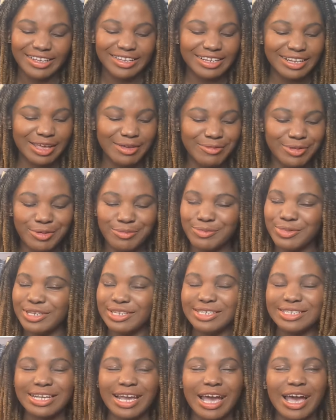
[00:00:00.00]
Let me
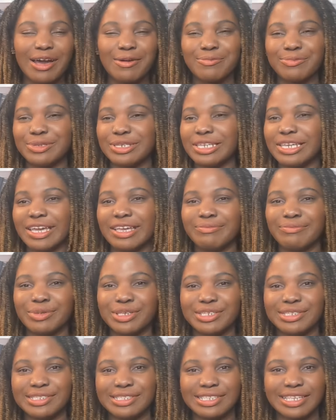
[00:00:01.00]
be happy and
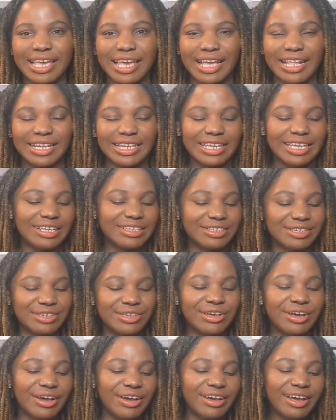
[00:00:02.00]
be scared
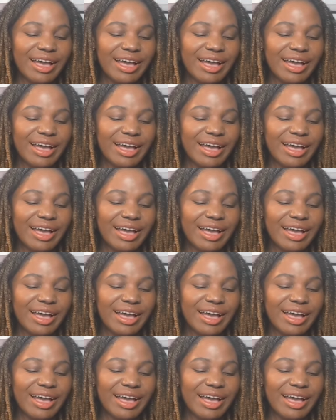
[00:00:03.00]
later.